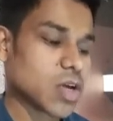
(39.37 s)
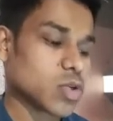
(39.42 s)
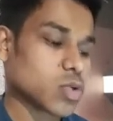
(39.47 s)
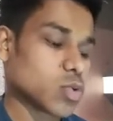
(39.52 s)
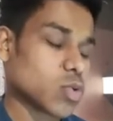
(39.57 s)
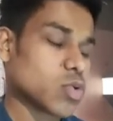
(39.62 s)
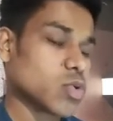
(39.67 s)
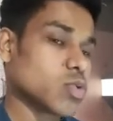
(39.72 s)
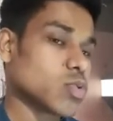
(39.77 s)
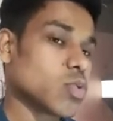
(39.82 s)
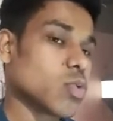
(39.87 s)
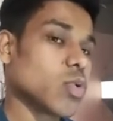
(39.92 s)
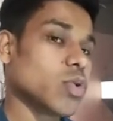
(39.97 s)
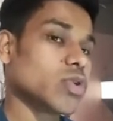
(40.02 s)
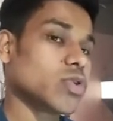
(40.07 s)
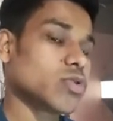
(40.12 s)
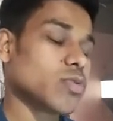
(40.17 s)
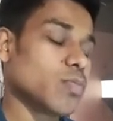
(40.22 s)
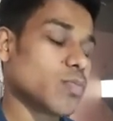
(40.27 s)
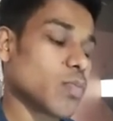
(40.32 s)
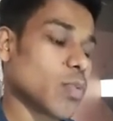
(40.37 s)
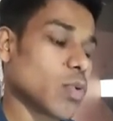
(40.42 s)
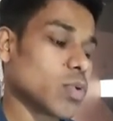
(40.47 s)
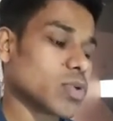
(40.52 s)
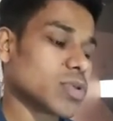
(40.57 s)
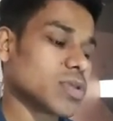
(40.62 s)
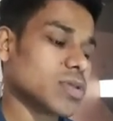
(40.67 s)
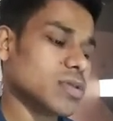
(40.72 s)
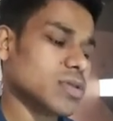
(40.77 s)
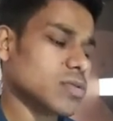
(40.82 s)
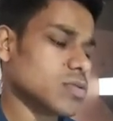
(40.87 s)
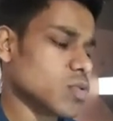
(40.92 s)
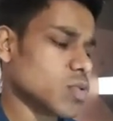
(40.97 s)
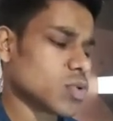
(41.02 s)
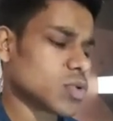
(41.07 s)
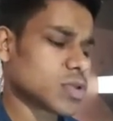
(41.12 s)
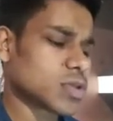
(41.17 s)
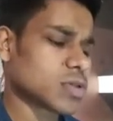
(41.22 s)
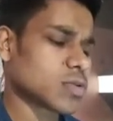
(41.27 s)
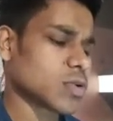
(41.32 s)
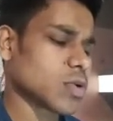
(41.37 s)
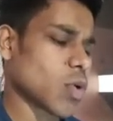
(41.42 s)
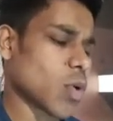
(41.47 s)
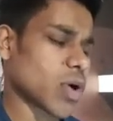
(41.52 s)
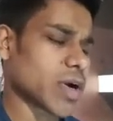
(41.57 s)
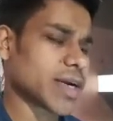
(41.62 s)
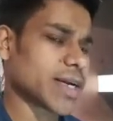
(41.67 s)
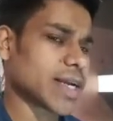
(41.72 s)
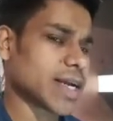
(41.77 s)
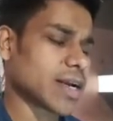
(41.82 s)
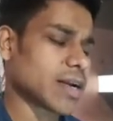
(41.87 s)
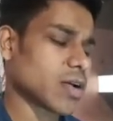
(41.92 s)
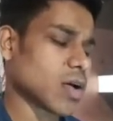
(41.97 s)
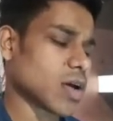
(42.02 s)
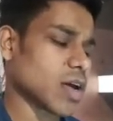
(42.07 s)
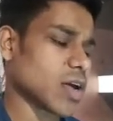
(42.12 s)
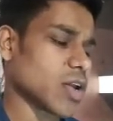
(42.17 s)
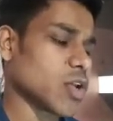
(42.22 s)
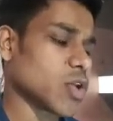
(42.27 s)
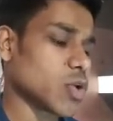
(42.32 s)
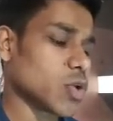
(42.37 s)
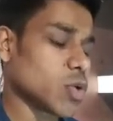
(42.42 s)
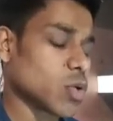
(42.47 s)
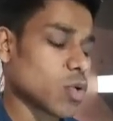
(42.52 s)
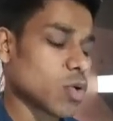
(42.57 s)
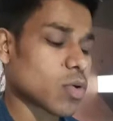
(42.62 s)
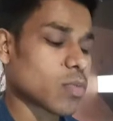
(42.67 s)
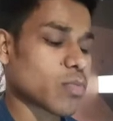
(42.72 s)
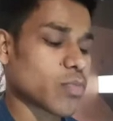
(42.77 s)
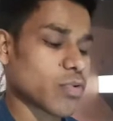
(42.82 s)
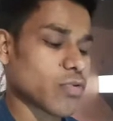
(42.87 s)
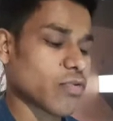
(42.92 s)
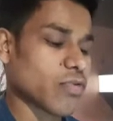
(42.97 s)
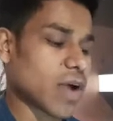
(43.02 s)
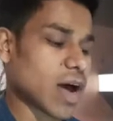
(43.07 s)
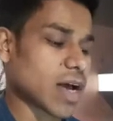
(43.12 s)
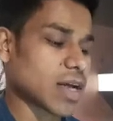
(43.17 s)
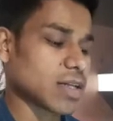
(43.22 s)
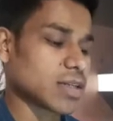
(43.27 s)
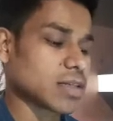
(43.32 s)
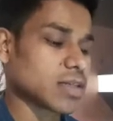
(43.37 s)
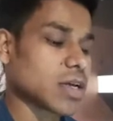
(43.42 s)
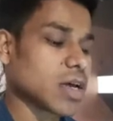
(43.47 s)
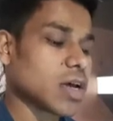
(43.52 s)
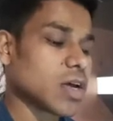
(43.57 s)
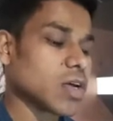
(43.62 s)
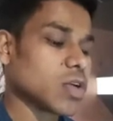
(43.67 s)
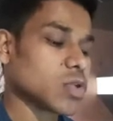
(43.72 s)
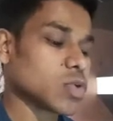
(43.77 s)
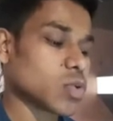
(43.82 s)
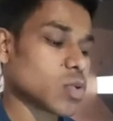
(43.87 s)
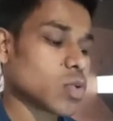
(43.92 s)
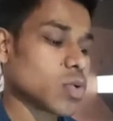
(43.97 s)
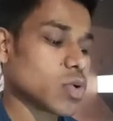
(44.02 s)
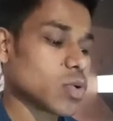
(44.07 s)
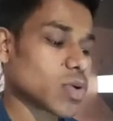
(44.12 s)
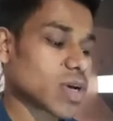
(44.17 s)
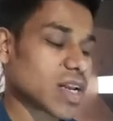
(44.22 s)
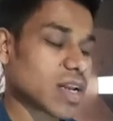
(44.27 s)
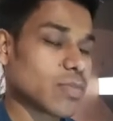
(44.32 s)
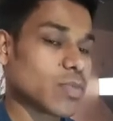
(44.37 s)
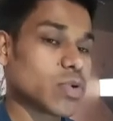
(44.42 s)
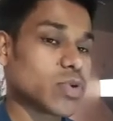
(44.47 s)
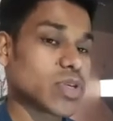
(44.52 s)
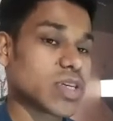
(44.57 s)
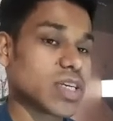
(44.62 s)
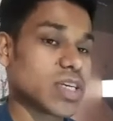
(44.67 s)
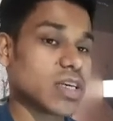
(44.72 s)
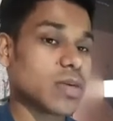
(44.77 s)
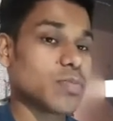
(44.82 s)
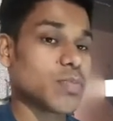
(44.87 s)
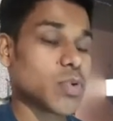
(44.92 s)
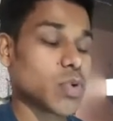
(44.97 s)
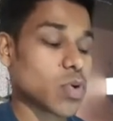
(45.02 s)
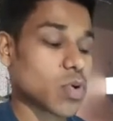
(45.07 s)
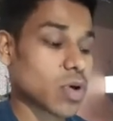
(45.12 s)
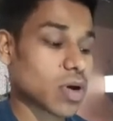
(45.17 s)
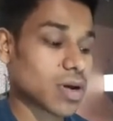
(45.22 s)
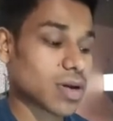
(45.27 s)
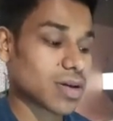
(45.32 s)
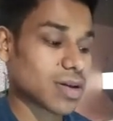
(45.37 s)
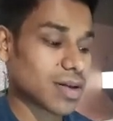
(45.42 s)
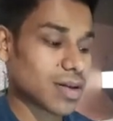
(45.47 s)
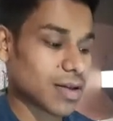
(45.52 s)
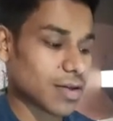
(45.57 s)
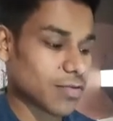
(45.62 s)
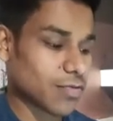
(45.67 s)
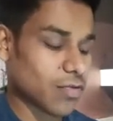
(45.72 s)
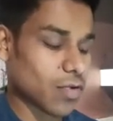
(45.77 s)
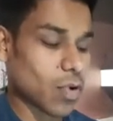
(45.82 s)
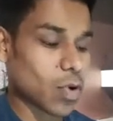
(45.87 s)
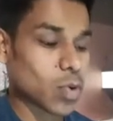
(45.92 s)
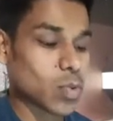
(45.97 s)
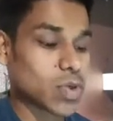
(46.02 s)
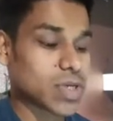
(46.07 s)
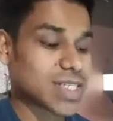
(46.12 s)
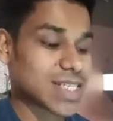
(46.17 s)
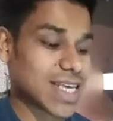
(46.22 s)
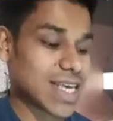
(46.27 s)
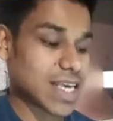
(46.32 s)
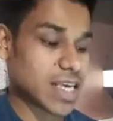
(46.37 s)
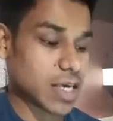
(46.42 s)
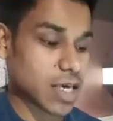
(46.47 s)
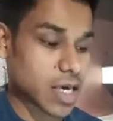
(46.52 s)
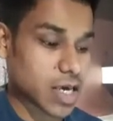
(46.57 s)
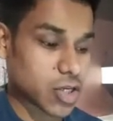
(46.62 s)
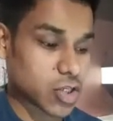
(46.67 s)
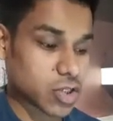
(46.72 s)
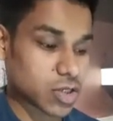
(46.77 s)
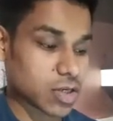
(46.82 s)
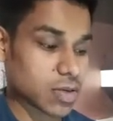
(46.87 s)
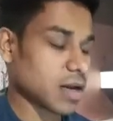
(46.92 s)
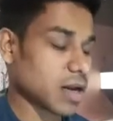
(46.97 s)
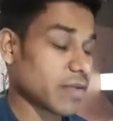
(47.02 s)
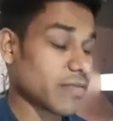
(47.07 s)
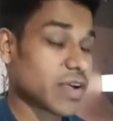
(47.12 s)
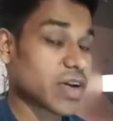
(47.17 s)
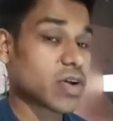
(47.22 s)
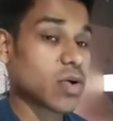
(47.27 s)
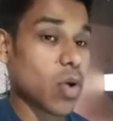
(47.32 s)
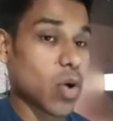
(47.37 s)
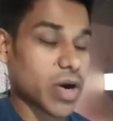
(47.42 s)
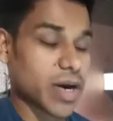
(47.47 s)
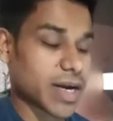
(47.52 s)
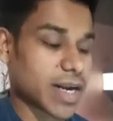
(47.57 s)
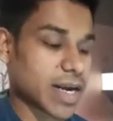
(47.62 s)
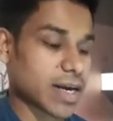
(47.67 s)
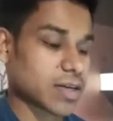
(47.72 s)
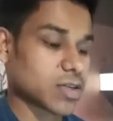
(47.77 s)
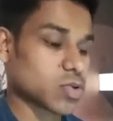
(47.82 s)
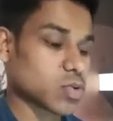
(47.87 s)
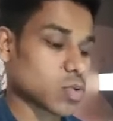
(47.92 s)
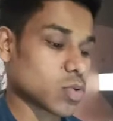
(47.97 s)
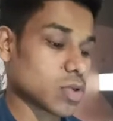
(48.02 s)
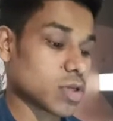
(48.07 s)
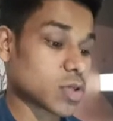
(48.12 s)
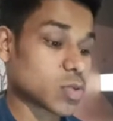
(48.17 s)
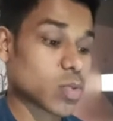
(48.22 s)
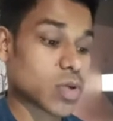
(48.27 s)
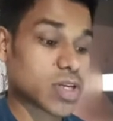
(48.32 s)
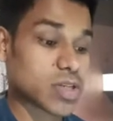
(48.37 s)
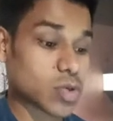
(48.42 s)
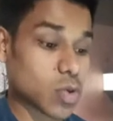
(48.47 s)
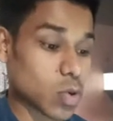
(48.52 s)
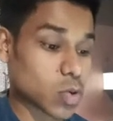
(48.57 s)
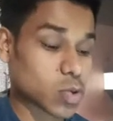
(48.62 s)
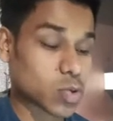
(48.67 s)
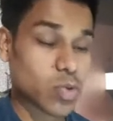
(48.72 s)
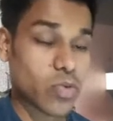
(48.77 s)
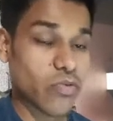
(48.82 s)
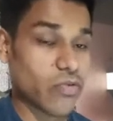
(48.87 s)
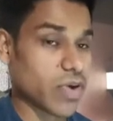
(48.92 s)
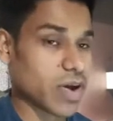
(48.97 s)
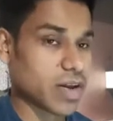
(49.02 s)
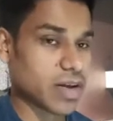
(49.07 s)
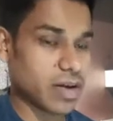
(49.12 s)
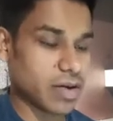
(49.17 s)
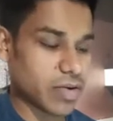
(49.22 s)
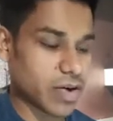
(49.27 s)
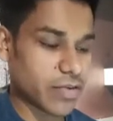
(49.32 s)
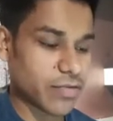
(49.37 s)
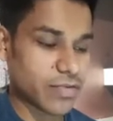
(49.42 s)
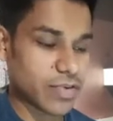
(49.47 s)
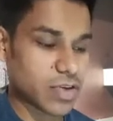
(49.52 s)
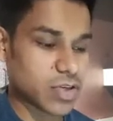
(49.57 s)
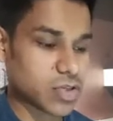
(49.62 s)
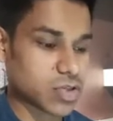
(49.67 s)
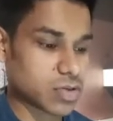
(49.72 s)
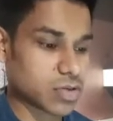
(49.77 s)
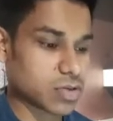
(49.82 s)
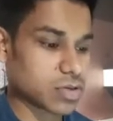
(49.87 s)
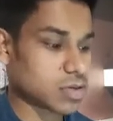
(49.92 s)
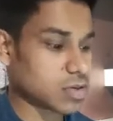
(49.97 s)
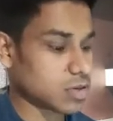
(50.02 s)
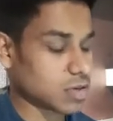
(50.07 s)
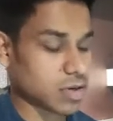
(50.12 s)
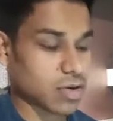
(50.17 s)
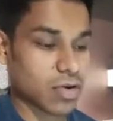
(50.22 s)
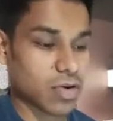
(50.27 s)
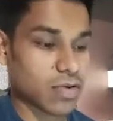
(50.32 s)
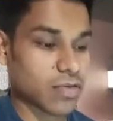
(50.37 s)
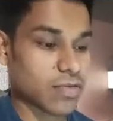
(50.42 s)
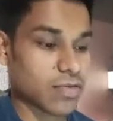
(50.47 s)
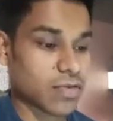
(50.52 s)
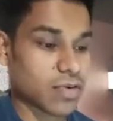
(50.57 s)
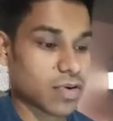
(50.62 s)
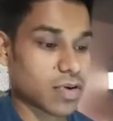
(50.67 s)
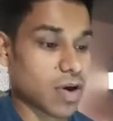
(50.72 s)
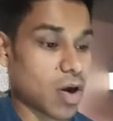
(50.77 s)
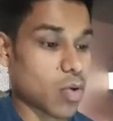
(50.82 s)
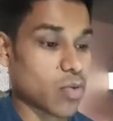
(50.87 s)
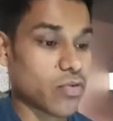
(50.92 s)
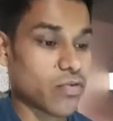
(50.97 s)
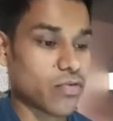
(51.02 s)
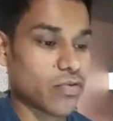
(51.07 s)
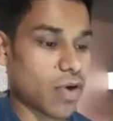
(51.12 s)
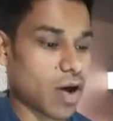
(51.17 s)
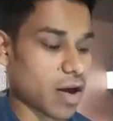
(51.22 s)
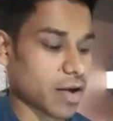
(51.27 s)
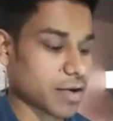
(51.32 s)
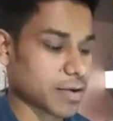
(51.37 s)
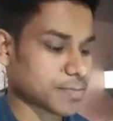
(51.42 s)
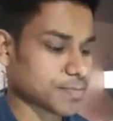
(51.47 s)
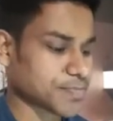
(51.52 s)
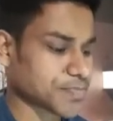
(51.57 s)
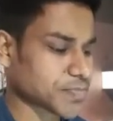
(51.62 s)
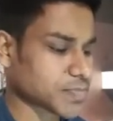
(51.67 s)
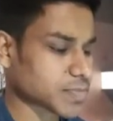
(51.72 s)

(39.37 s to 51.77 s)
So you going to post those content in your profiles, so you can able to keep your followers engaging, relevant content. So this one is also a very great feature of Crowdfire.